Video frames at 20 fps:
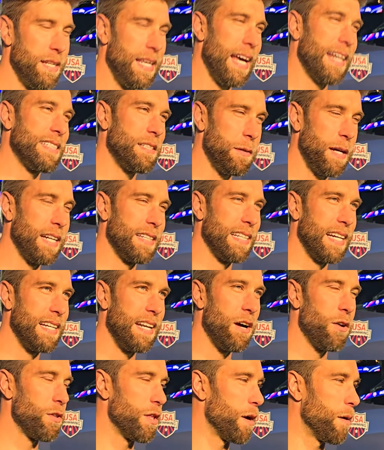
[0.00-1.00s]
Yes, because I
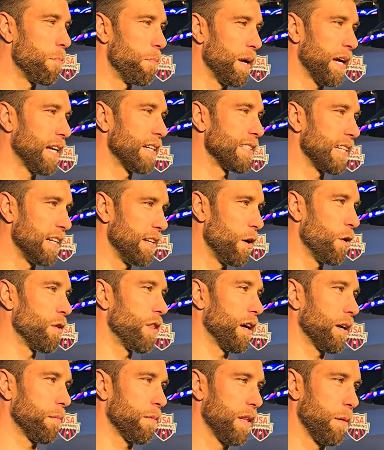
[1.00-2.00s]
know them, because I know
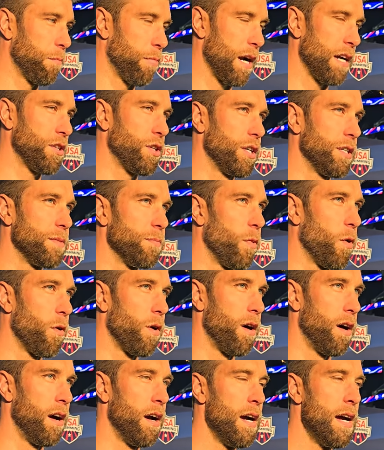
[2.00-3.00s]
that the pressure is
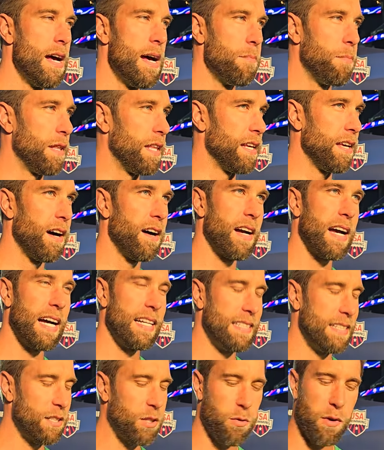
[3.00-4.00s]
more. But the young
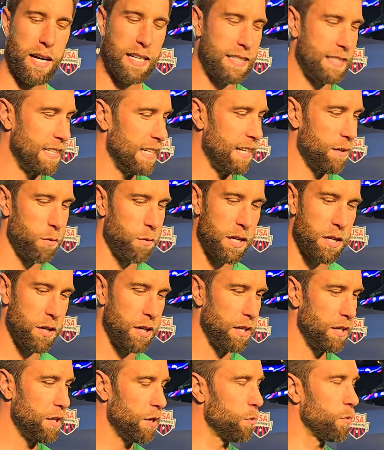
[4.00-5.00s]
guys, it's great seeing what
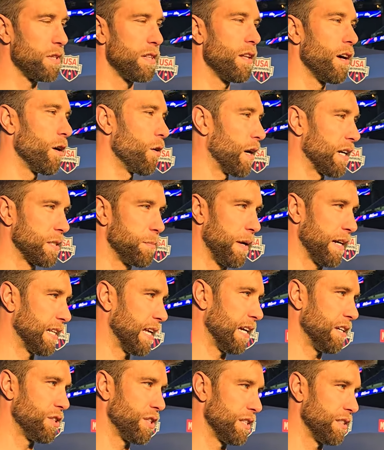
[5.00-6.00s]
you can do with no
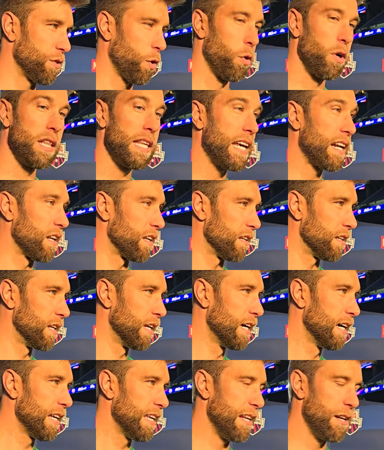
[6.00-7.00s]
expectations or little.
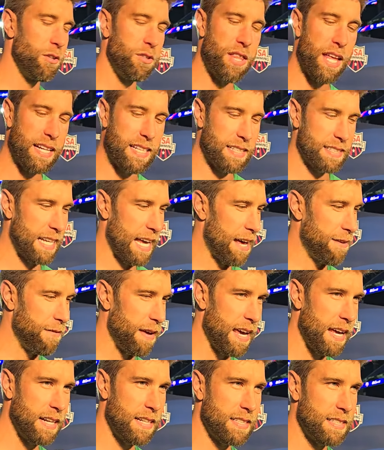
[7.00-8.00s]
You know, they just have
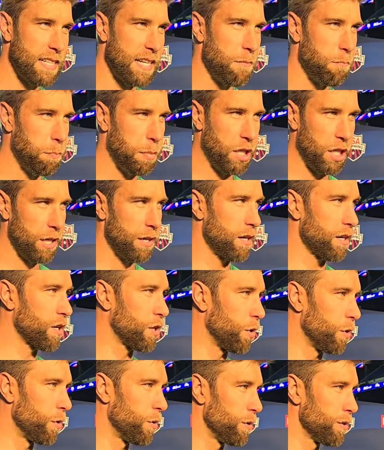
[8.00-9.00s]
innocent, pure
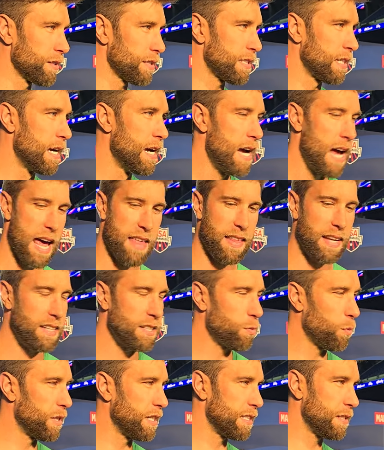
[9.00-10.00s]
goals, and they
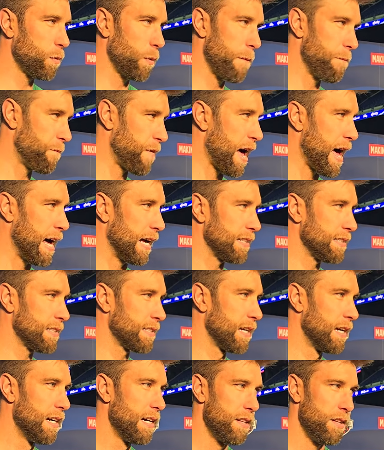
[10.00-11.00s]
just want to swim
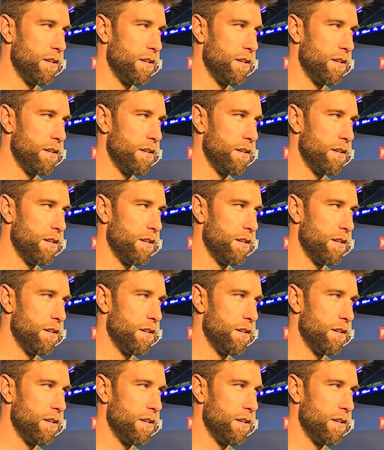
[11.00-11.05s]
fast.